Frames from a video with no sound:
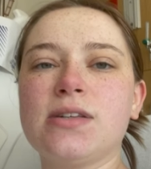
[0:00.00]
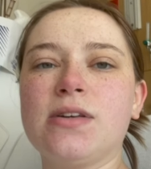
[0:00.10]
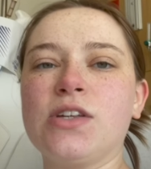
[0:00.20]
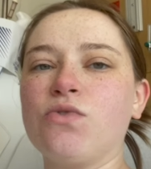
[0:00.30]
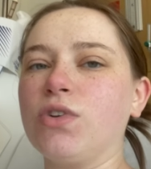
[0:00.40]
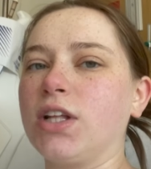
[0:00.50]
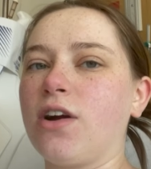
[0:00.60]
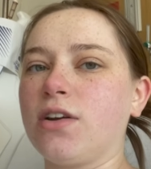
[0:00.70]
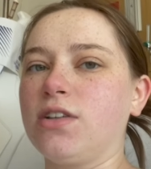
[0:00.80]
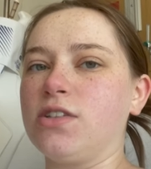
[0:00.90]
It's really
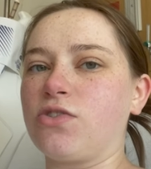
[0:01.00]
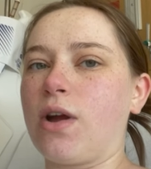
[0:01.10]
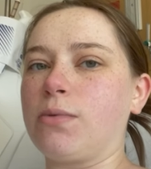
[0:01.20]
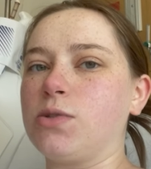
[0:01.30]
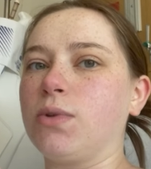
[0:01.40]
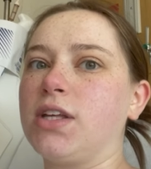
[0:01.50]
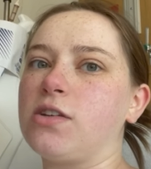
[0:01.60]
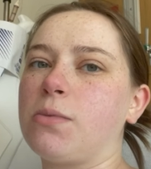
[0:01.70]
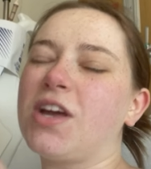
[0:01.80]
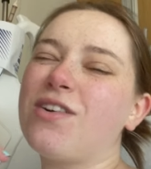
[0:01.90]
hard to describe because when they
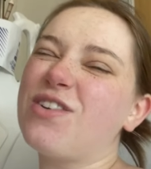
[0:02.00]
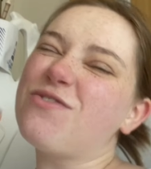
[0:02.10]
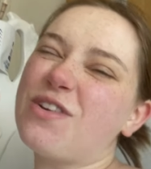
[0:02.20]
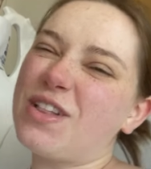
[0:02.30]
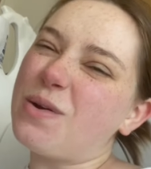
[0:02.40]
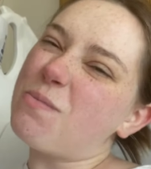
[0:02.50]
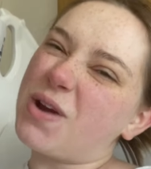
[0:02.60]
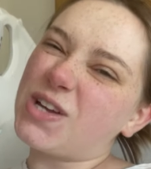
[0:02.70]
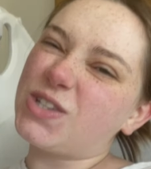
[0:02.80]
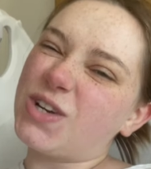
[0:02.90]
told me, oh, you'll feel a little
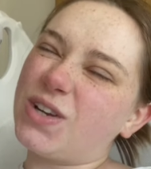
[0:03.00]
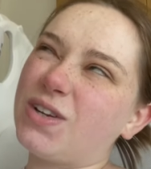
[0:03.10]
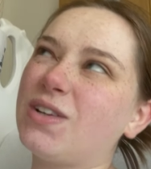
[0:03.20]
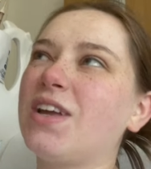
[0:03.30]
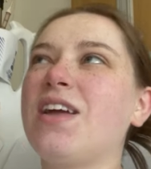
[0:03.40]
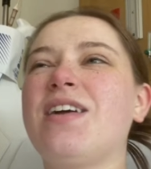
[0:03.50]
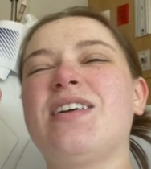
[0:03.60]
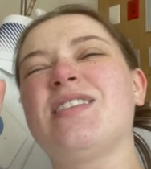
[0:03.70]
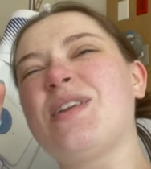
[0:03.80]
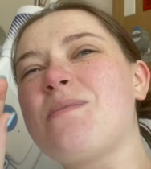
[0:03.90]
pressure,
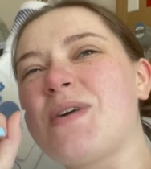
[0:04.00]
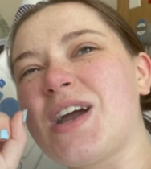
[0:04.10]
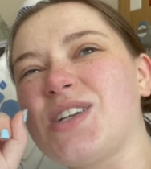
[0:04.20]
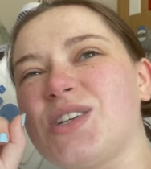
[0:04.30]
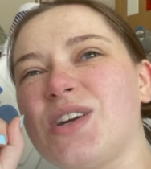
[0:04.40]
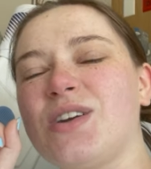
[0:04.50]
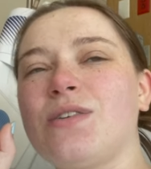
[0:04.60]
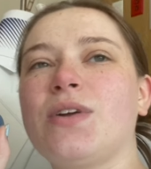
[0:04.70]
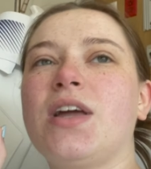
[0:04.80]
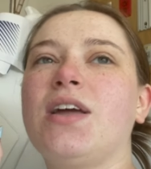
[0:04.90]
little pressure,
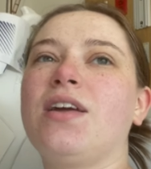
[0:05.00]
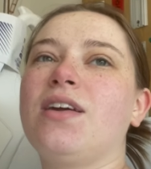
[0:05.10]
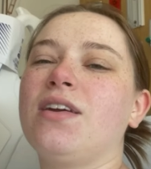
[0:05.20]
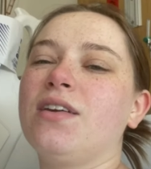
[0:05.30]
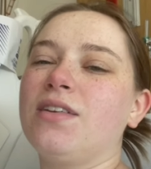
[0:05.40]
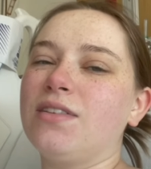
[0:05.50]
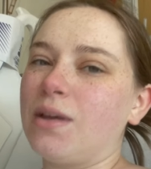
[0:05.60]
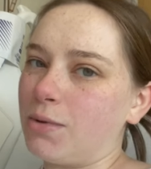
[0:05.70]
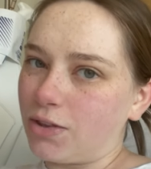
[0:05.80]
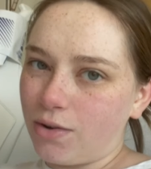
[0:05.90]

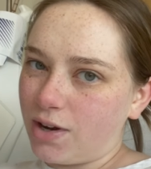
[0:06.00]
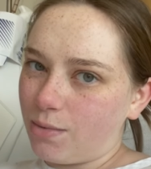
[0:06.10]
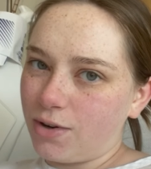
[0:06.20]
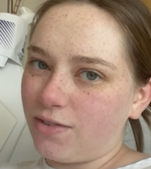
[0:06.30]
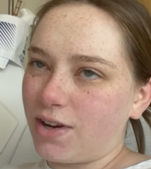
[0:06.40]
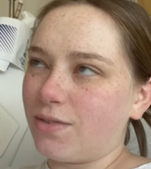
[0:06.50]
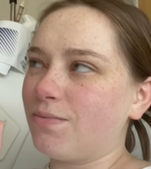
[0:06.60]
they'd be throwing that word around.